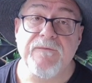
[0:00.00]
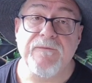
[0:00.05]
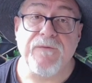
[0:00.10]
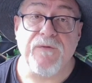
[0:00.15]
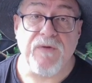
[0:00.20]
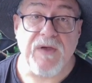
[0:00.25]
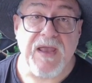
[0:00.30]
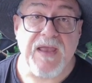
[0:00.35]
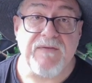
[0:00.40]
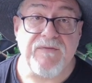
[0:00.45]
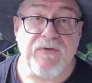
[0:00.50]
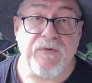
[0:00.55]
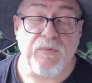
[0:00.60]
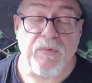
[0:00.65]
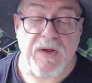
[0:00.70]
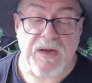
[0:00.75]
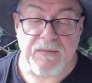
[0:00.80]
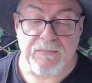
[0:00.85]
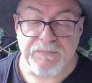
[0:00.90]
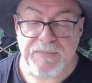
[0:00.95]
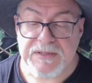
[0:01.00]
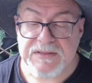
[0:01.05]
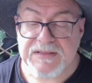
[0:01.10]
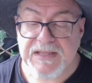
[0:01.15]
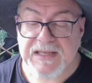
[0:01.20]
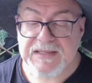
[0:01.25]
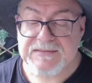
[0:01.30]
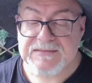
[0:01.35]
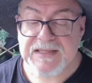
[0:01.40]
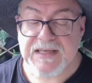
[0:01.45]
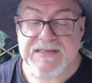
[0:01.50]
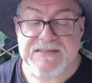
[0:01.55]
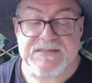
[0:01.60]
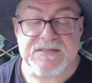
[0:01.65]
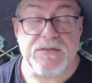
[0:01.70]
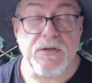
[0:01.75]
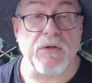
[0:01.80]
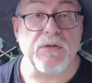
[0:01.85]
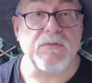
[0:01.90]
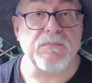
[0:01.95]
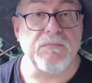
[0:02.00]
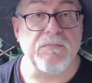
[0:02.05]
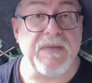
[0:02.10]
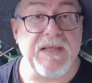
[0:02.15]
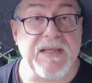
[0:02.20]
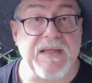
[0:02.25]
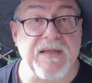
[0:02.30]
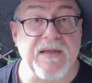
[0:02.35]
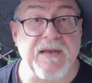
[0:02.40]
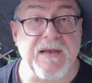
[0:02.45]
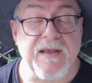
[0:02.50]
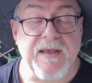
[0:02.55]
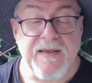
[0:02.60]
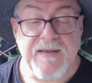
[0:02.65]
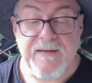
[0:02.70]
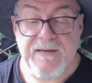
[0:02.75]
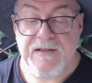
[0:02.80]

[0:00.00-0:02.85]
for everyone, but that does not mean